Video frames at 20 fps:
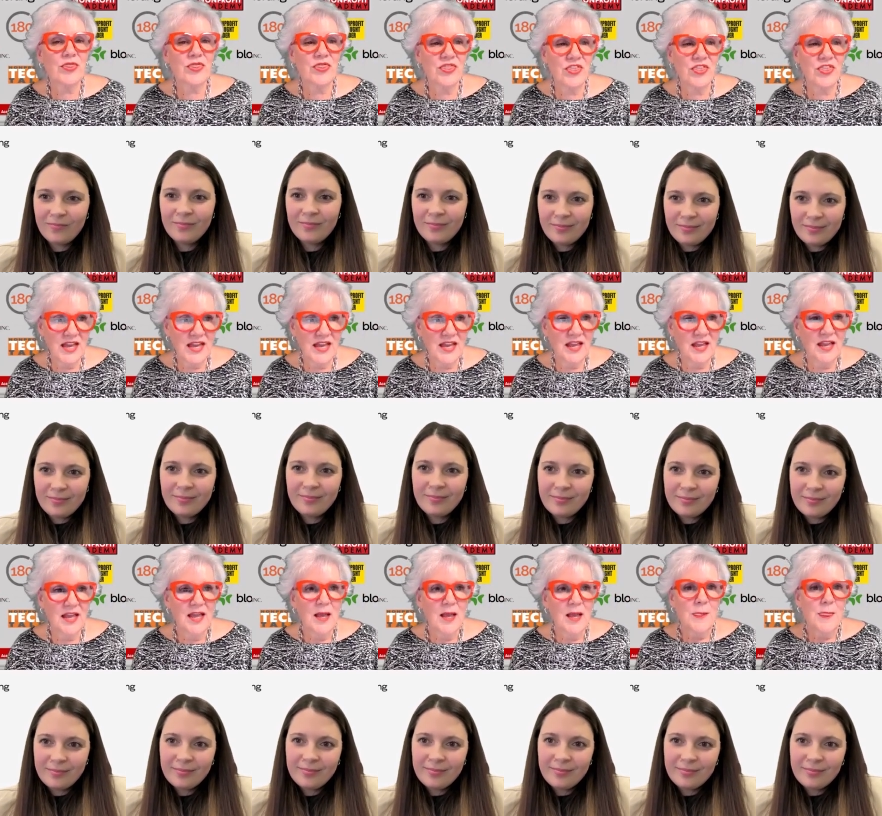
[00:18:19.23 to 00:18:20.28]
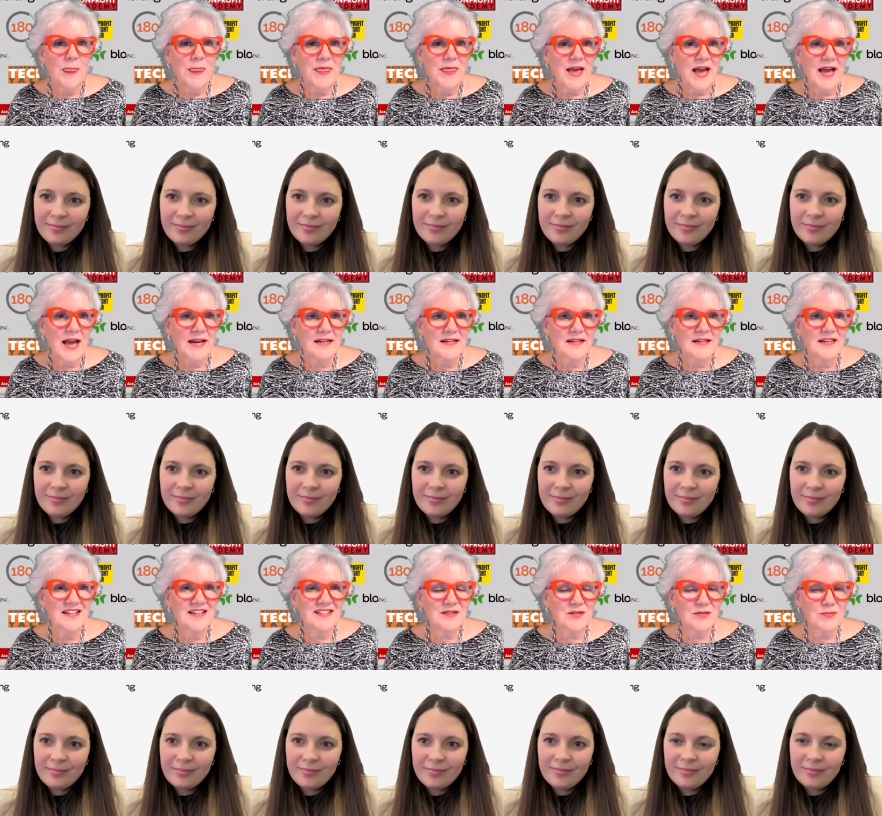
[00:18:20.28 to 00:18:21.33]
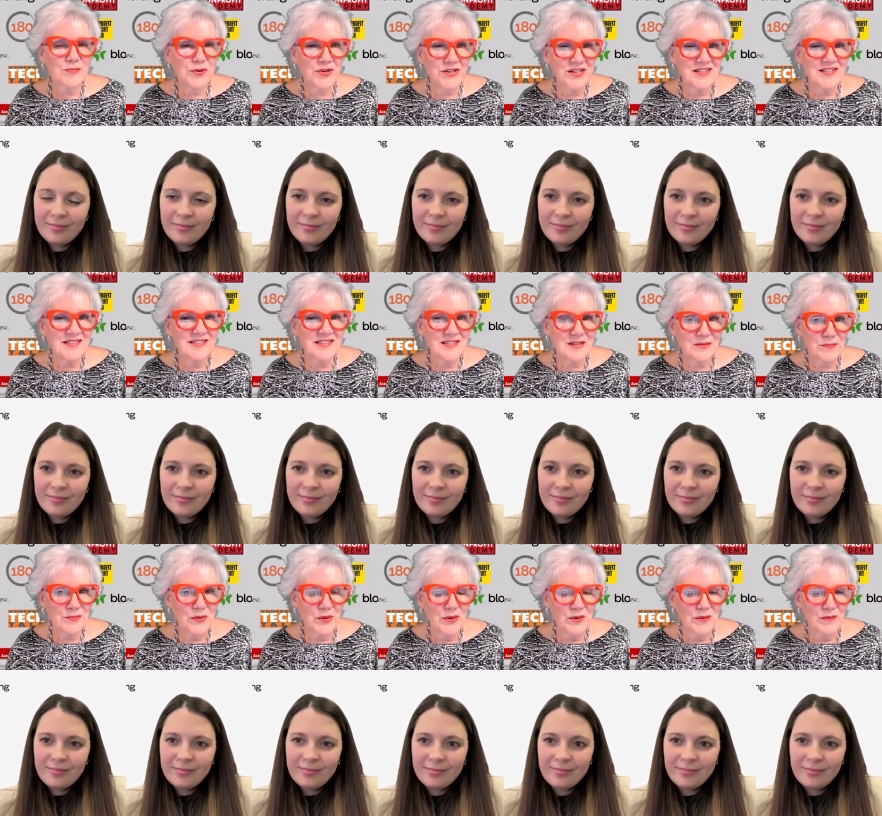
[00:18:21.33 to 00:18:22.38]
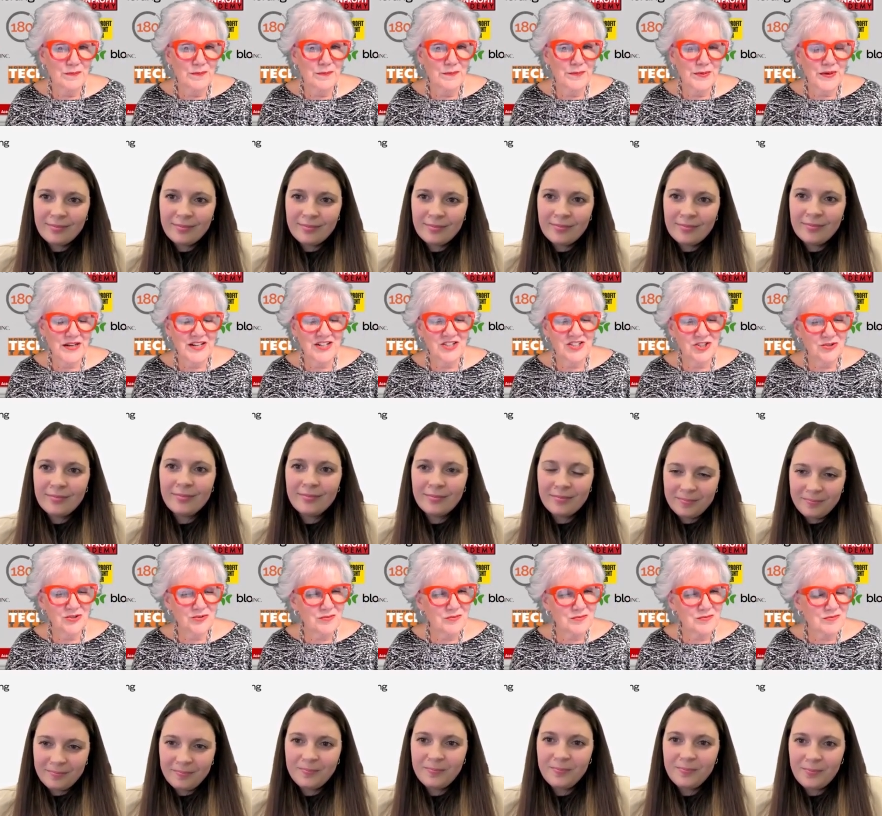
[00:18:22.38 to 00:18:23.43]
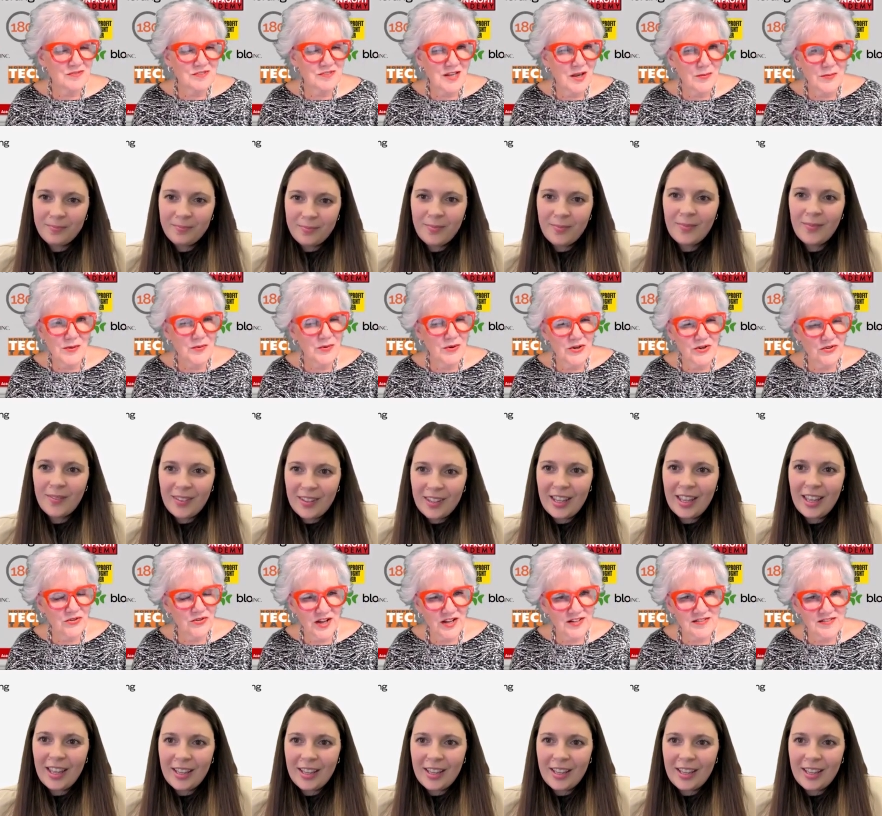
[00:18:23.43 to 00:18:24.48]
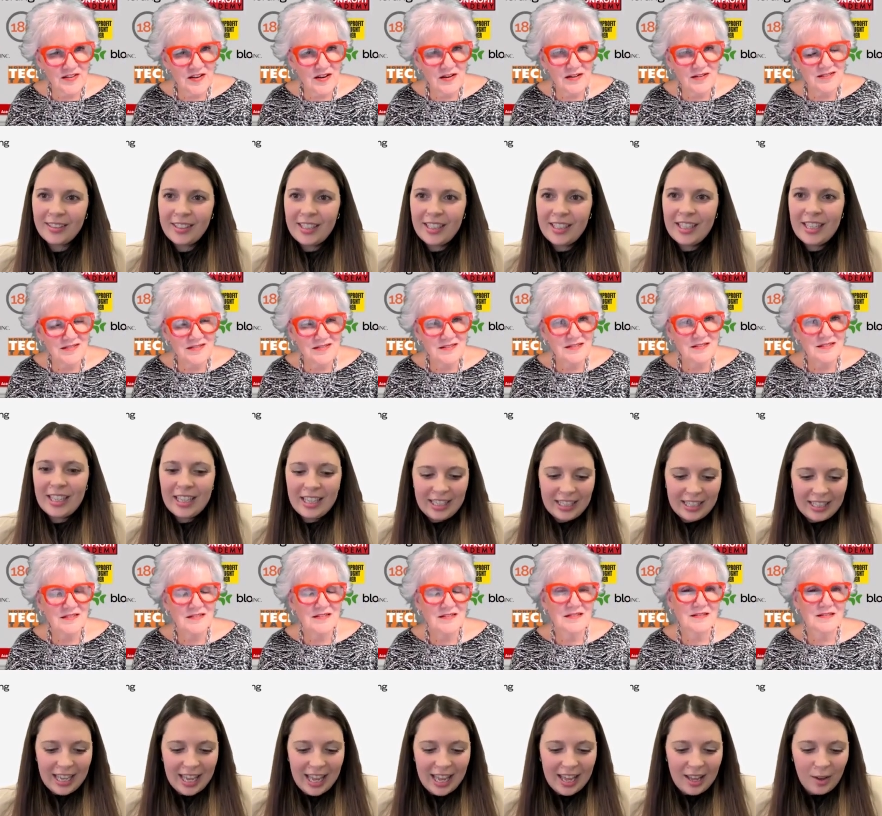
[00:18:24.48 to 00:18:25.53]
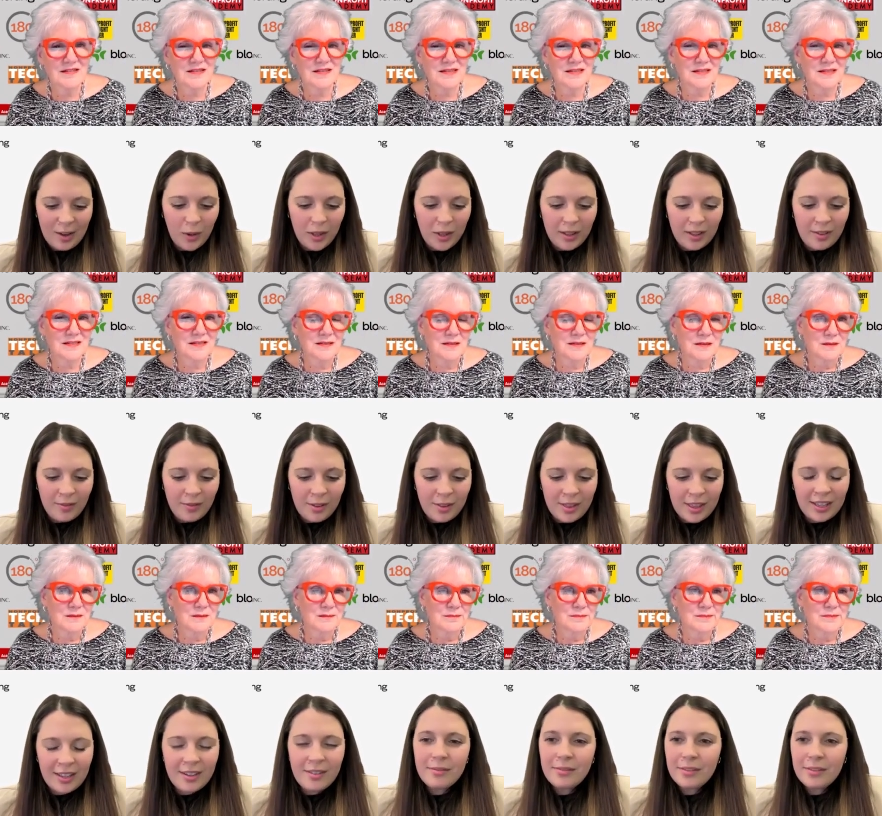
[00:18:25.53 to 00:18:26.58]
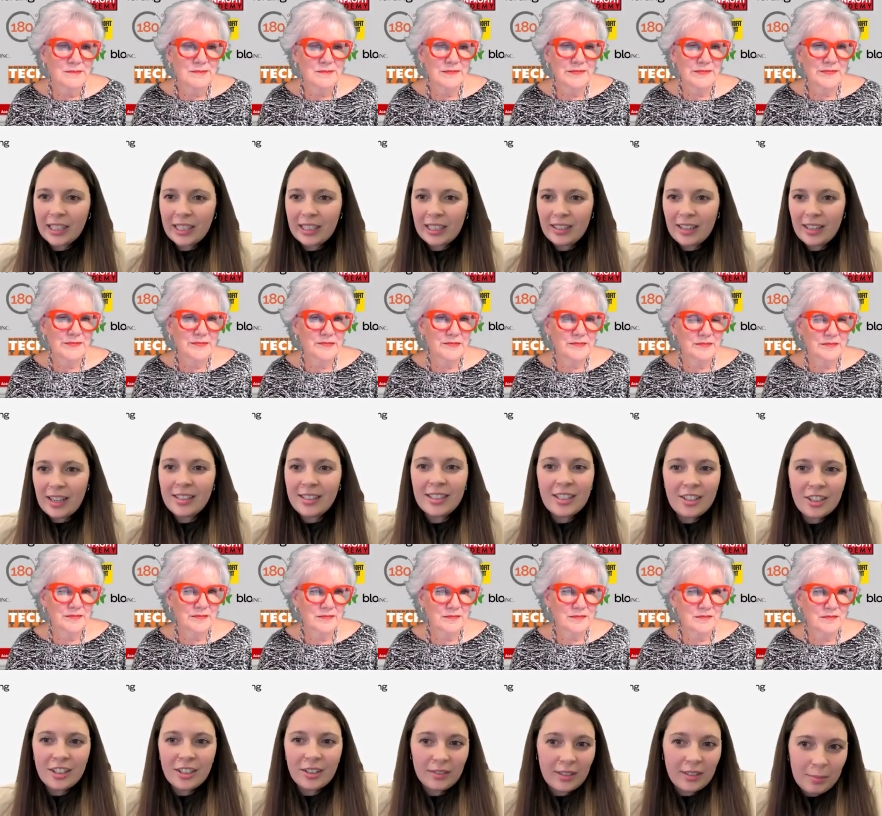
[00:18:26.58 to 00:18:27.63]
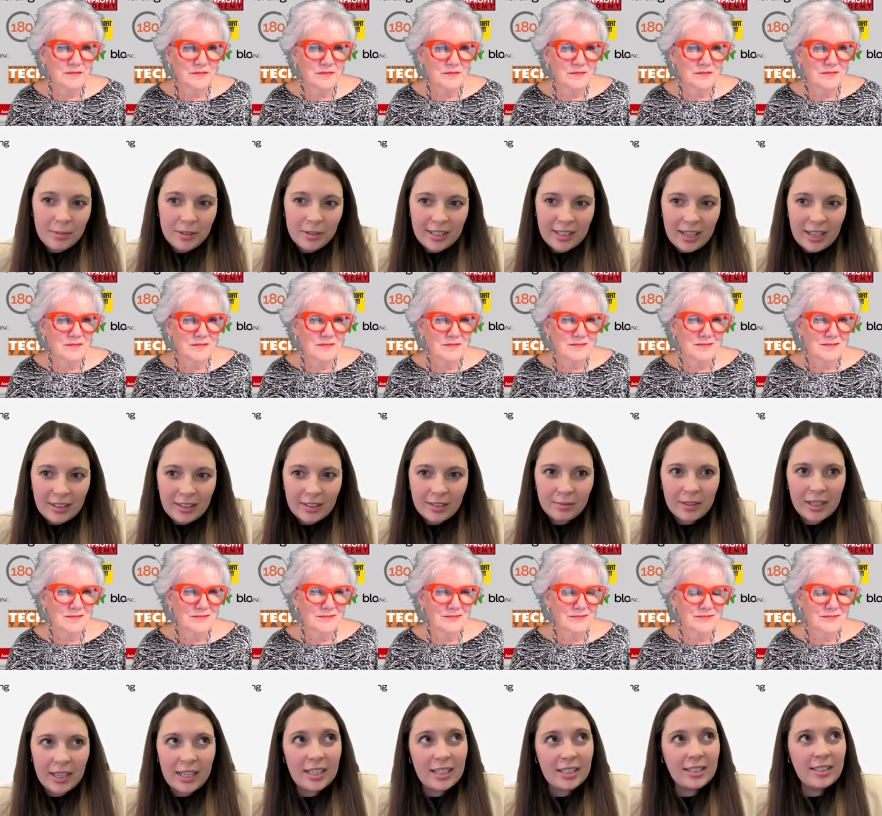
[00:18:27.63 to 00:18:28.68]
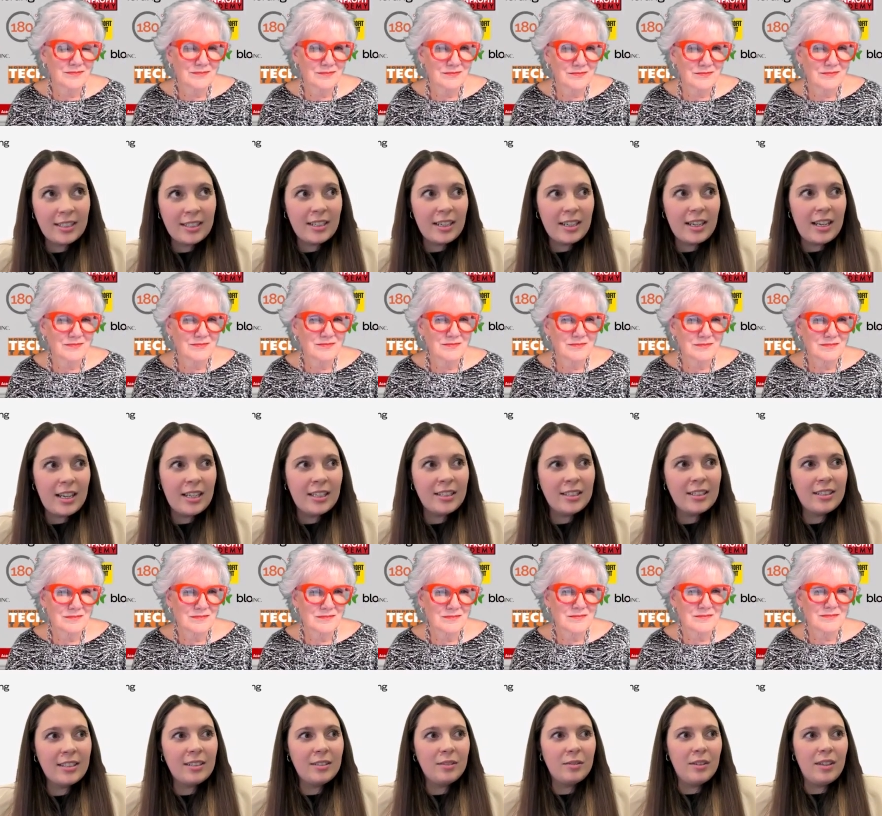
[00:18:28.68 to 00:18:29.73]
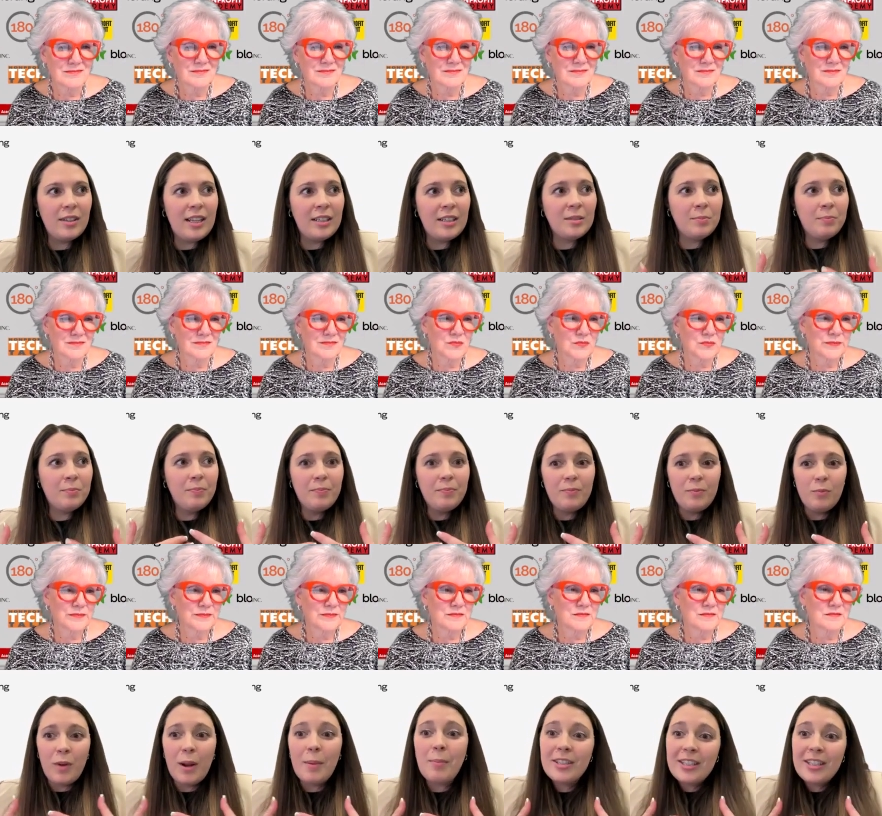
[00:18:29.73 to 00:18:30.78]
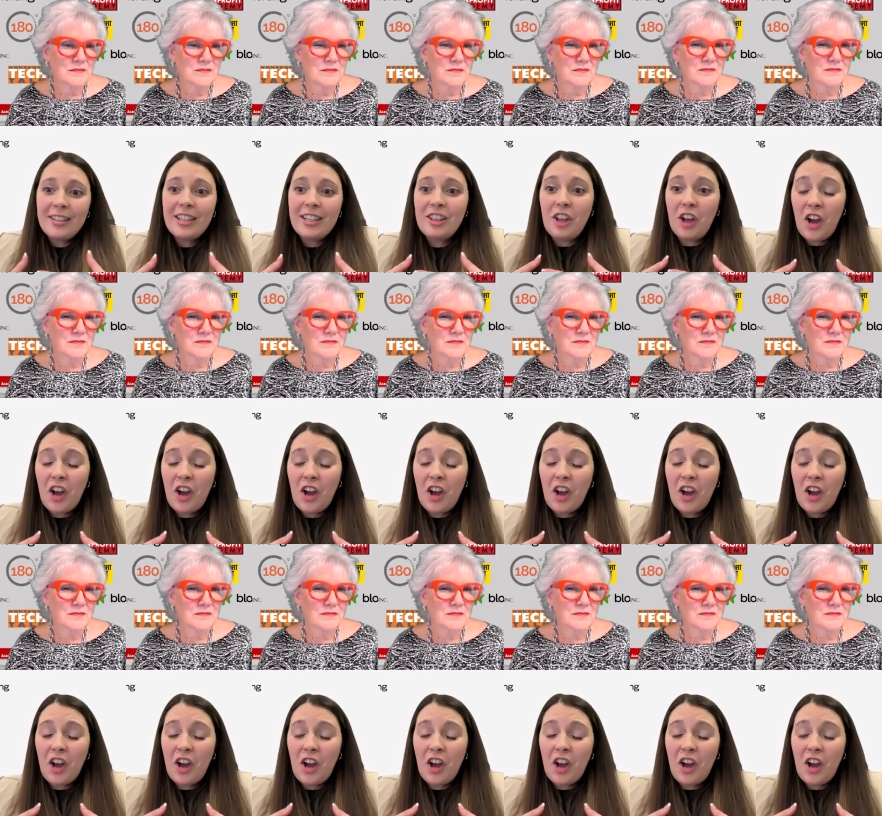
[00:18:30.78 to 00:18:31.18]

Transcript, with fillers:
Speaker 1: thing that is pretty simple, but could you tell me what your yeah. thoughts are?
Speaker 2: Yeah, well, if you think of what a t-shirt represents, right? It's it's it's representing the